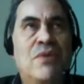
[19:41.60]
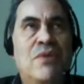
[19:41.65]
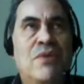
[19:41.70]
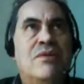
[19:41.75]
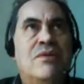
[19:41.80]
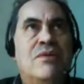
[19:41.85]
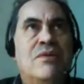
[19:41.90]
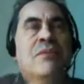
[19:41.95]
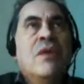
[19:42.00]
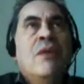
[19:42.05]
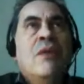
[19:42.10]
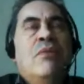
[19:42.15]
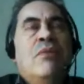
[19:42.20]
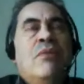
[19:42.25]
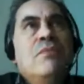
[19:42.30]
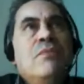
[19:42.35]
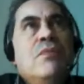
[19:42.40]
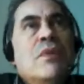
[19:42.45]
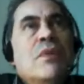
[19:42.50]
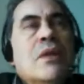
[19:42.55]
onslaught.
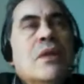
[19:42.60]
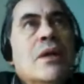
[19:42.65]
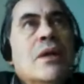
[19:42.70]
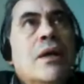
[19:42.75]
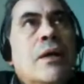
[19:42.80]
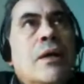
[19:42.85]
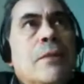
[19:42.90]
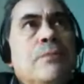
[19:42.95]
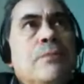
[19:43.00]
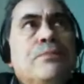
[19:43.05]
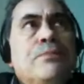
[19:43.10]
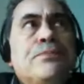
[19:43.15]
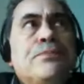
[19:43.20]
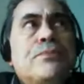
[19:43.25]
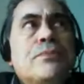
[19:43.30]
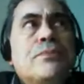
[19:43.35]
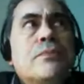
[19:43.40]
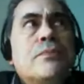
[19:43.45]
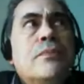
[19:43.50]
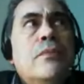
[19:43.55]
But uh,
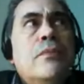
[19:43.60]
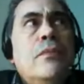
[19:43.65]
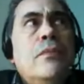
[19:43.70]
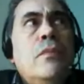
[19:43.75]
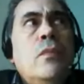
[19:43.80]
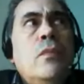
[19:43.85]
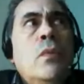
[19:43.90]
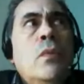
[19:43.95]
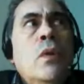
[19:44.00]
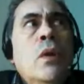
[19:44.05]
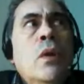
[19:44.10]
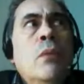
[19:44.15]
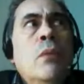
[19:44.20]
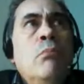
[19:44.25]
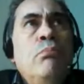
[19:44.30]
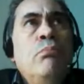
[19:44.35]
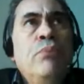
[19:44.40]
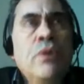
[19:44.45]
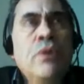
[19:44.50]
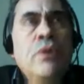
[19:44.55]

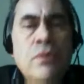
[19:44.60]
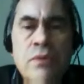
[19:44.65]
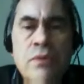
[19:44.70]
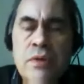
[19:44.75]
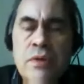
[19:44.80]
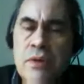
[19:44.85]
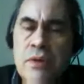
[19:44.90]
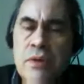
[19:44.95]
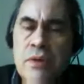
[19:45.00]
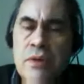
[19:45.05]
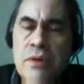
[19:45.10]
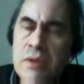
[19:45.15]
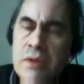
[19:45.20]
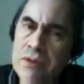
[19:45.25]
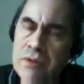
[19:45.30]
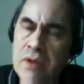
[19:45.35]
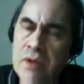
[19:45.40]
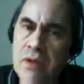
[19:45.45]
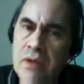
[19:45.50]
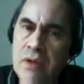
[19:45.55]
beauty
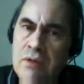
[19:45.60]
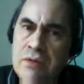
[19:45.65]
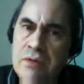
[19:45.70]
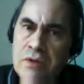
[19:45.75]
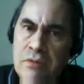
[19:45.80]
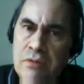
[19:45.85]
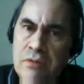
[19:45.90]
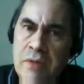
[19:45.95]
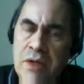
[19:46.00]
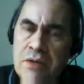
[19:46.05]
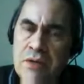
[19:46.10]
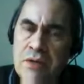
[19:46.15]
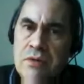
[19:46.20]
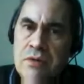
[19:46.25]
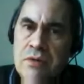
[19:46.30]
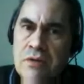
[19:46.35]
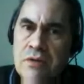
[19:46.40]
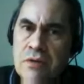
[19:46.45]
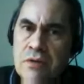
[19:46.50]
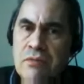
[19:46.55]
is kind of
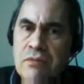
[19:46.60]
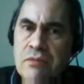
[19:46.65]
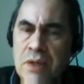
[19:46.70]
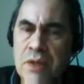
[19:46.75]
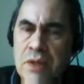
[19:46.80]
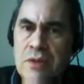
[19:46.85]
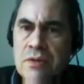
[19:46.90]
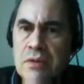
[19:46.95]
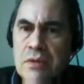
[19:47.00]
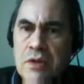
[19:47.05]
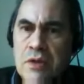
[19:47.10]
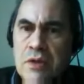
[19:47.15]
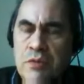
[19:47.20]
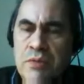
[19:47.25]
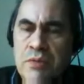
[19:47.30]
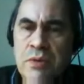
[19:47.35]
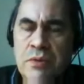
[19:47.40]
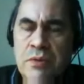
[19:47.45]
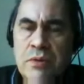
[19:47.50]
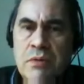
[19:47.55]
transformation, and transformation
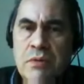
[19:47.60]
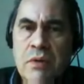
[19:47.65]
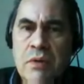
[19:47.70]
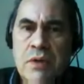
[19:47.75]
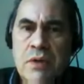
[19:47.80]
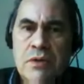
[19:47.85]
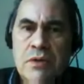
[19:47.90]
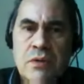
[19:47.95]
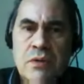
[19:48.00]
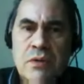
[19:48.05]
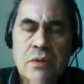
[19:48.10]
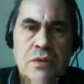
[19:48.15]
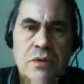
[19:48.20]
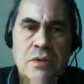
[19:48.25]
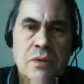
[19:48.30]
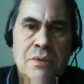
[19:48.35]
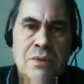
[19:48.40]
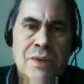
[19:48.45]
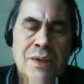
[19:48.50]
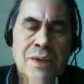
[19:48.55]
is beauty, right? So,
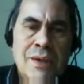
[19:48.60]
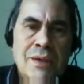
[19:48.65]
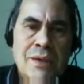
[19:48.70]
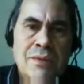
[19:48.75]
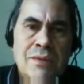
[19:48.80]
so